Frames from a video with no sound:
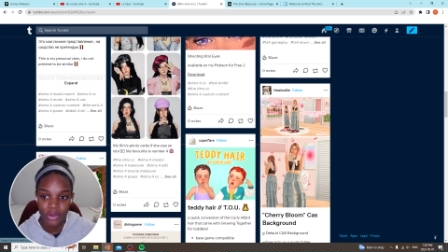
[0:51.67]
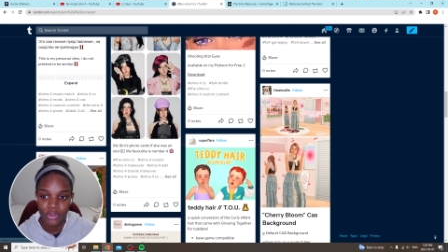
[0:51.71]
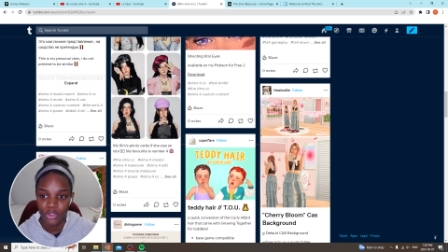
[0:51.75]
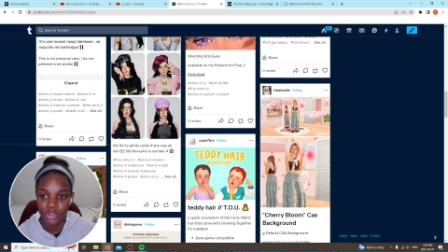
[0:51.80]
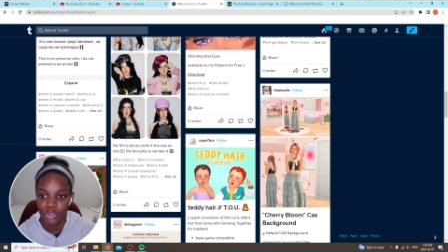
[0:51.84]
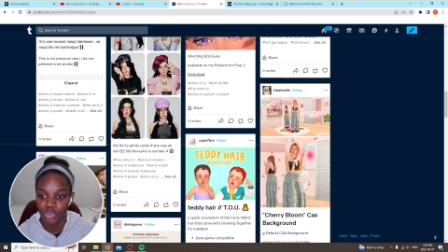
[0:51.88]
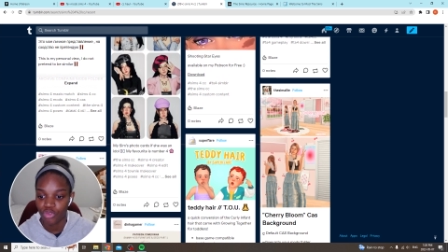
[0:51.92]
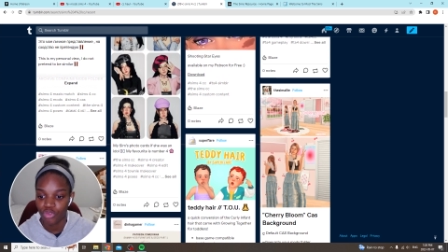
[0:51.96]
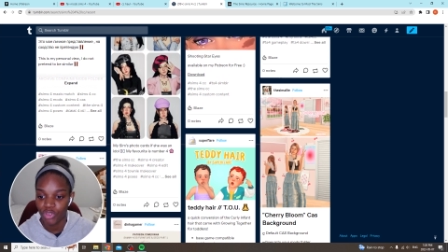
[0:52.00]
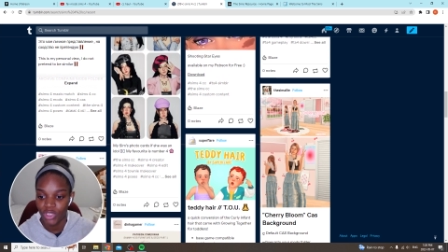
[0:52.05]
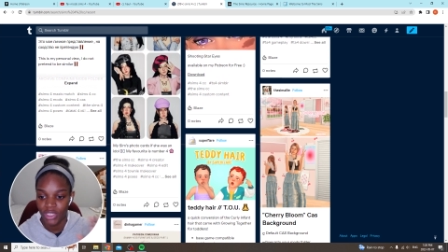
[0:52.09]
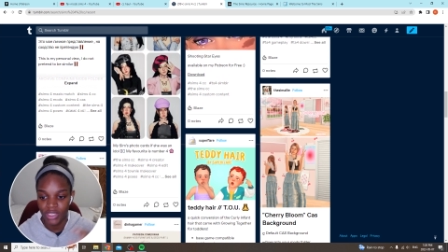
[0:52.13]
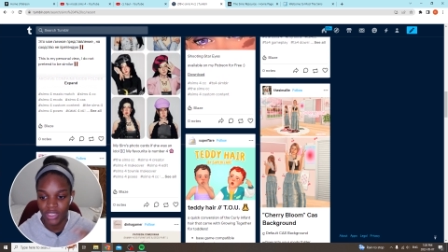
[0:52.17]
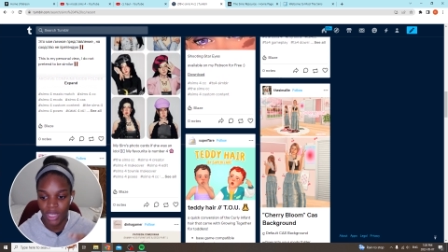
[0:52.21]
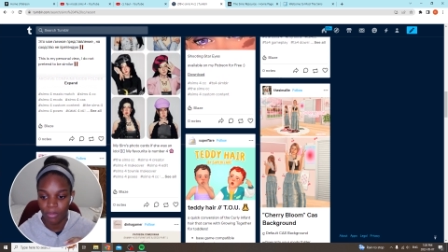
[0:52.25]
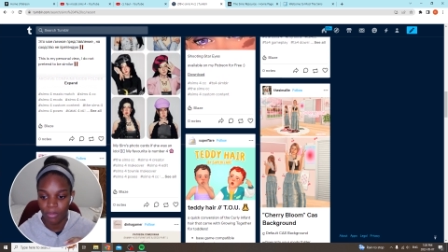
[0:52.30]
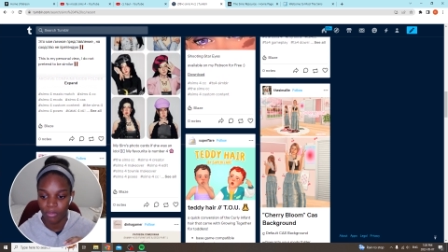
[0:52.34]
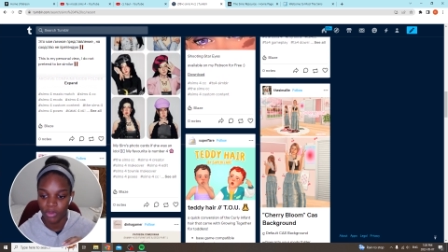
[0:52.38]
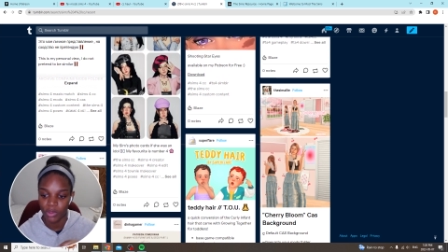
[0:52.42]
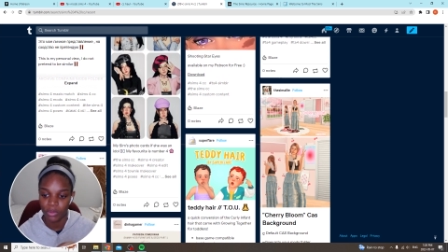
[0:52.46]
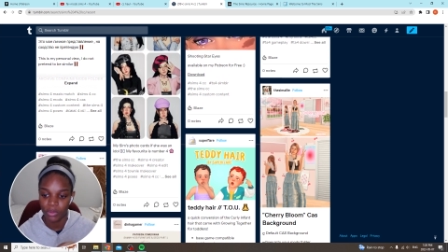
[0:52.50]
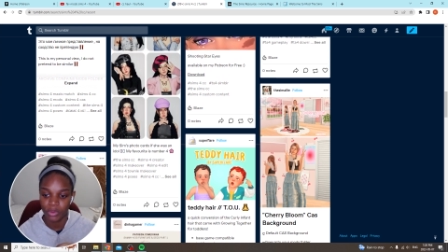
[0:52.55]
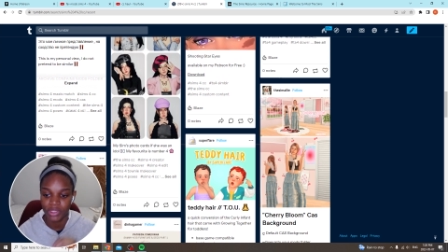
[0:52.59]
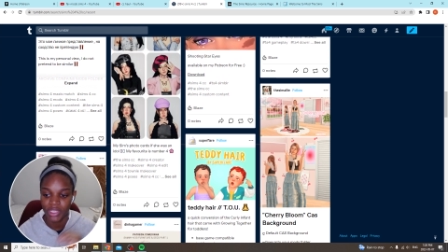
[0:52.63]
Usually
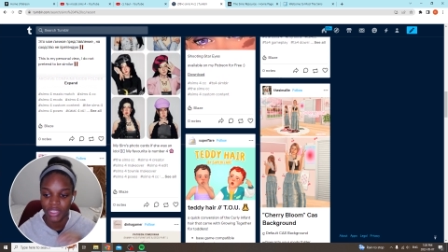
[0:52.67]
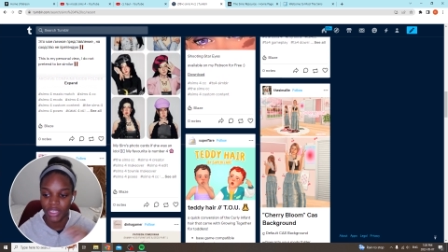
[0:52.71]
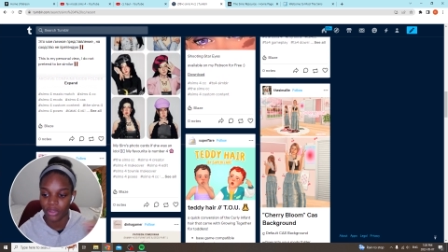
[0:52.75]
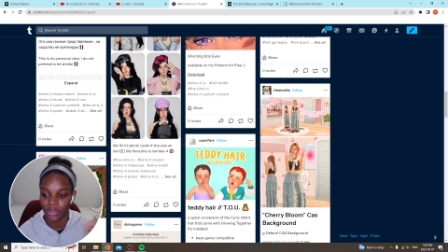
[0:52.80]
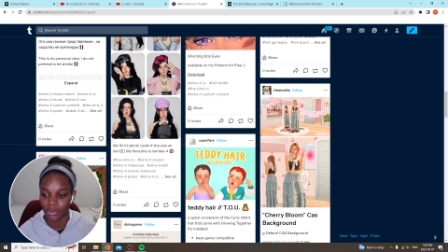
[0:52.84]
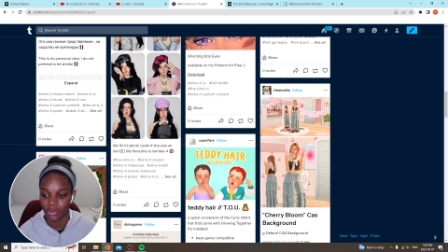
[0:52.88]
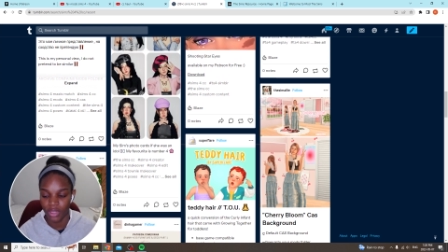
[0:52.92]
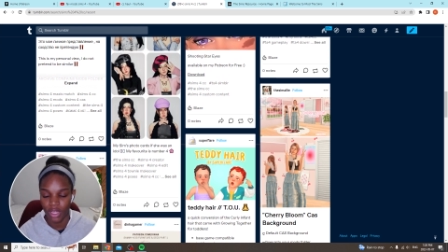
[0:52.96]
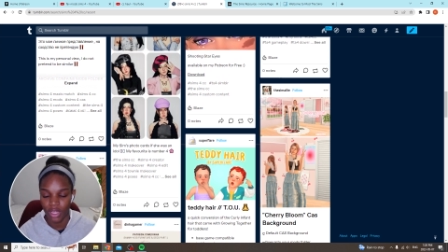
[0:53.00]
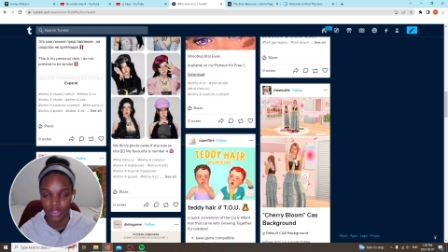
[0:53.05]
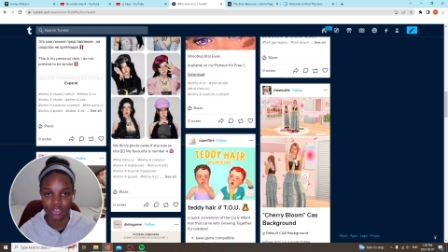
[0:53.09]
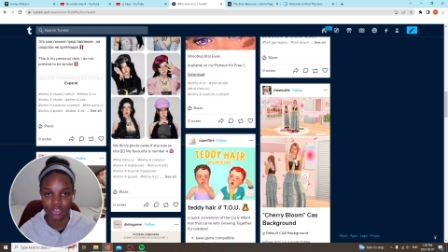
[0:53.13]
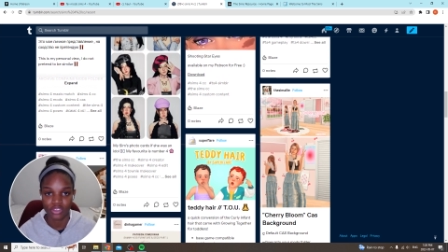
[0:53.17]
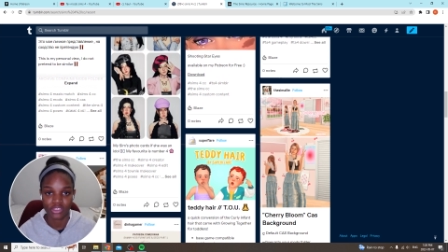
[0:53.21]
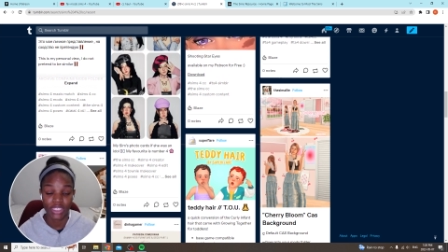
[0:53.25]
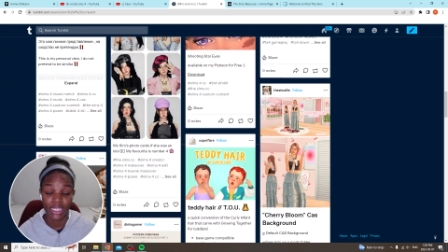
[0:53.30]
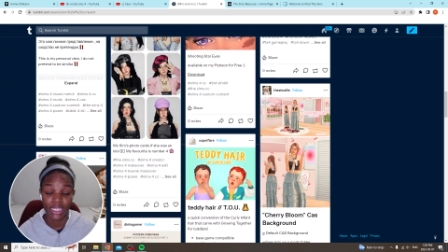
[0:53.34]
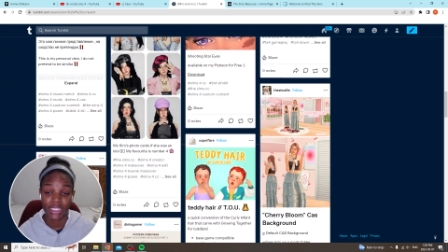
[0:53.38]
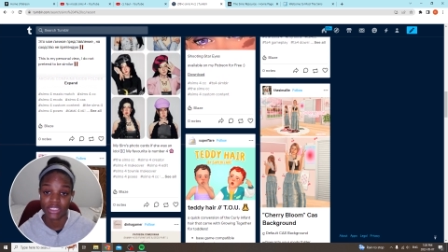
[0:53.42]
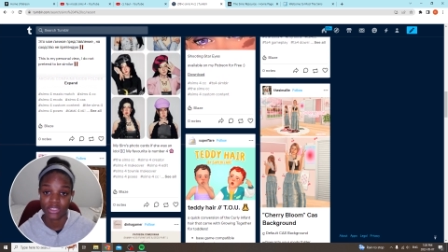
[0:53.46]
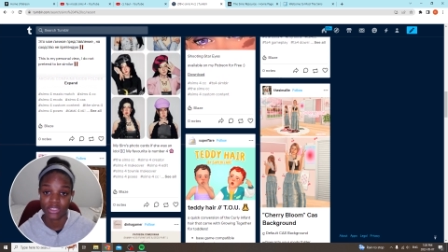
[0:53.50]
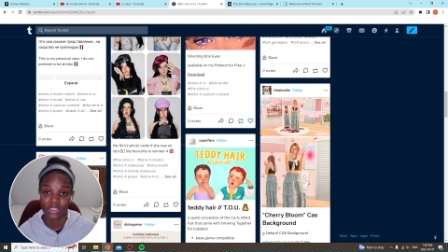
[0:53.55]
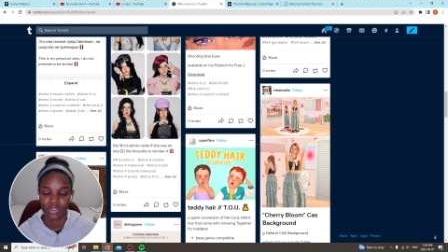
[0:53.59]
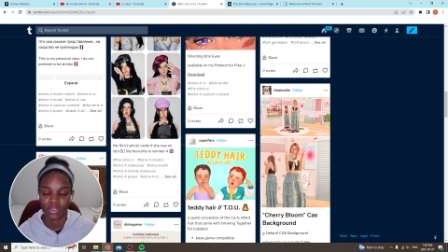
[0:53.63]
Tumblr will take you to other
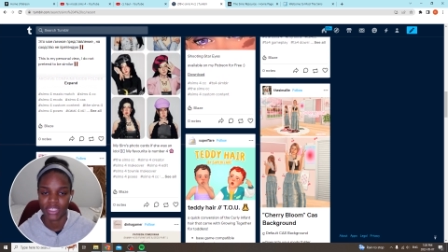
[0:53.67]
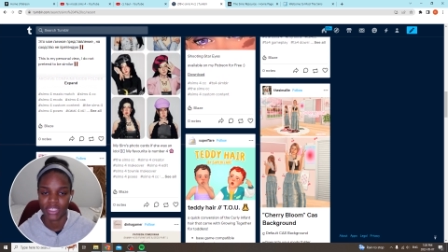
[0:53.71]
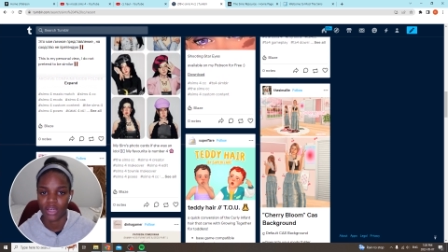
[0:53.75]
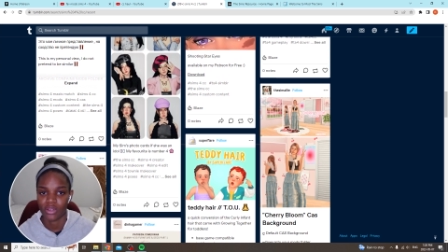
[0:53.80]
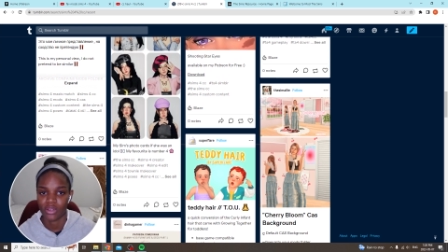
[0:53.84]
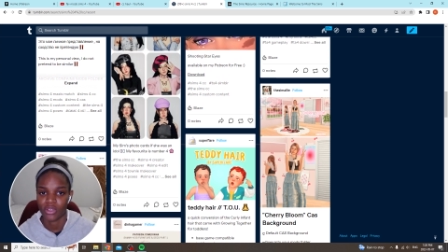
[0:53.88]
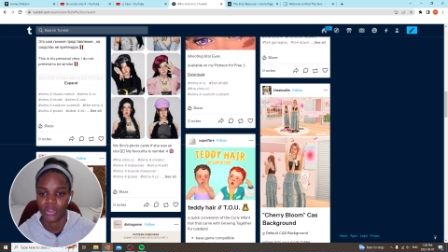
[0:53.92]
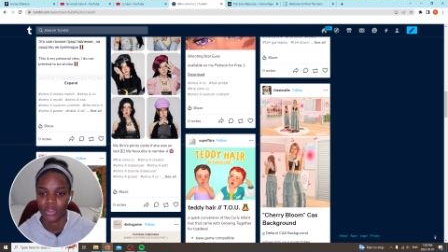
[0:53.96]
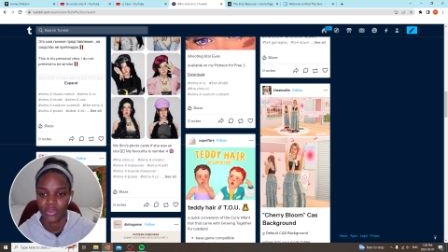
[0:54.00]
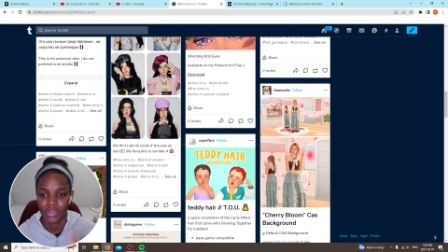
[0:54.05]
sites that will download,